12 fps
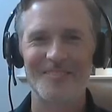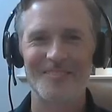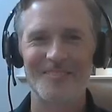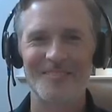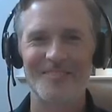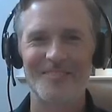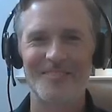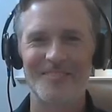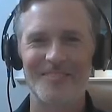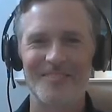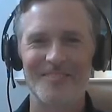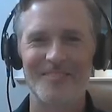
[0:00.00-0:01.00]

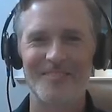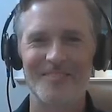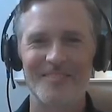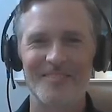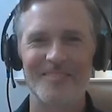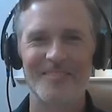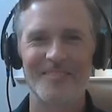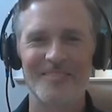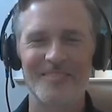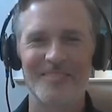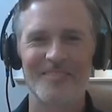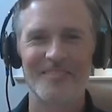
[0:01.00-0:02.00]

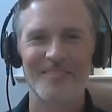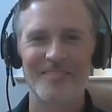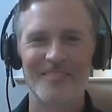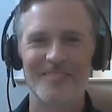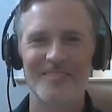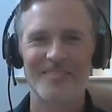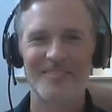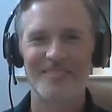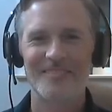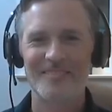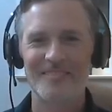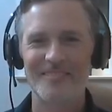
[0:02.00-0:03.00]

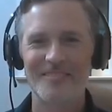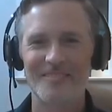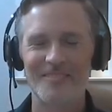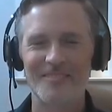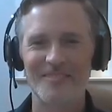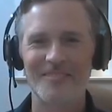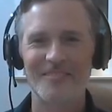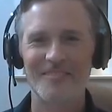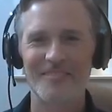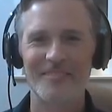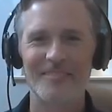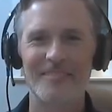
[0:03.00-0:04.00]

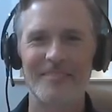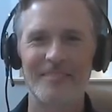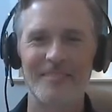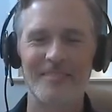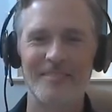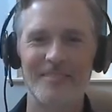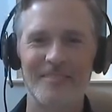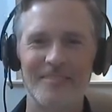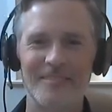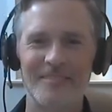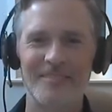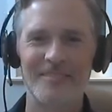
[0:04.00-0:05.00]

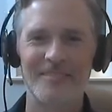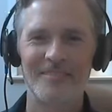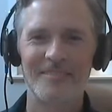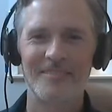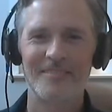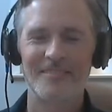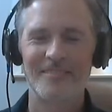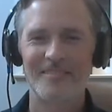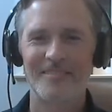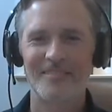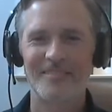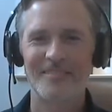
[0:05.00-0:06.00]

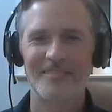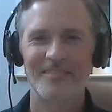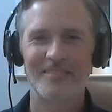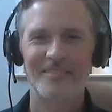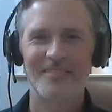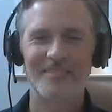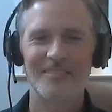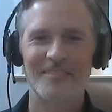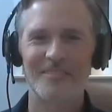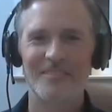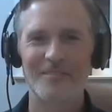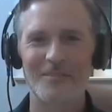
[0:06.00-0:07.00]

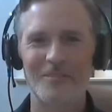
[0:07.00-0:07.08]
(not speaking)